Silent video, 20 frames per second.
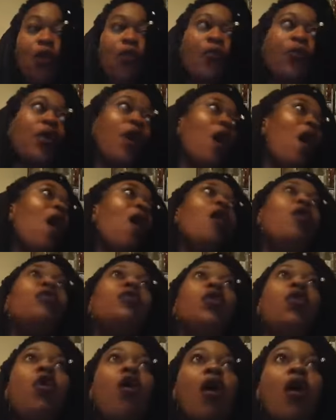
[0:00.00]
We
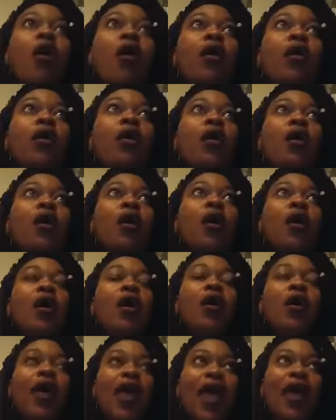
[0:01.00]
all
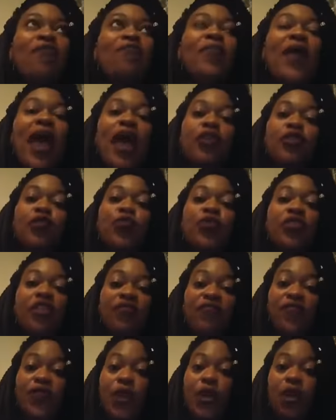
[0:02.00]
have battled with
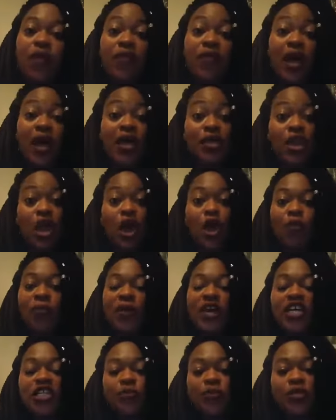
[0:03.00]
the fear of the unknown
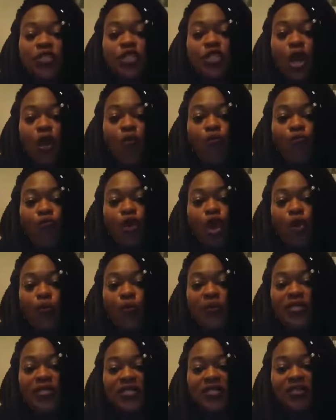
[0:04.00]
because we don't know
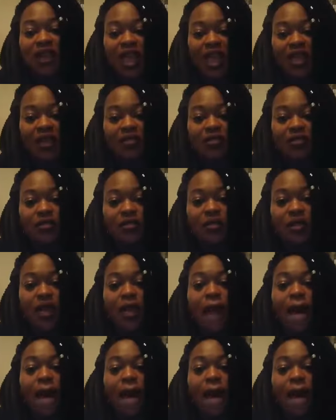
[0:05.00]
what's next.